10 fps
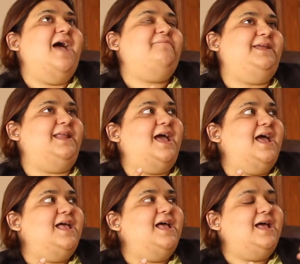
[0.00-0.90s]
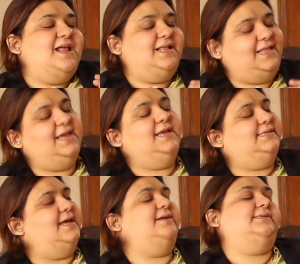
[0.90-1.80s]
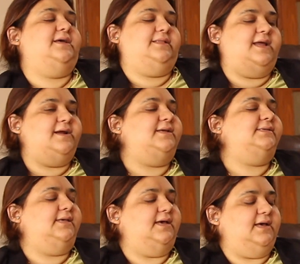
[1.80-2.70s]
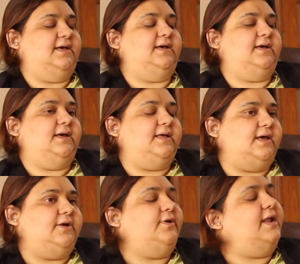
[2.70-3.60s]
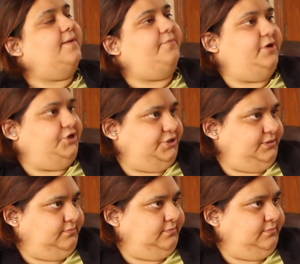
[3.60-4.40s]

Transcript: I mean, the thing is there is a collaboration.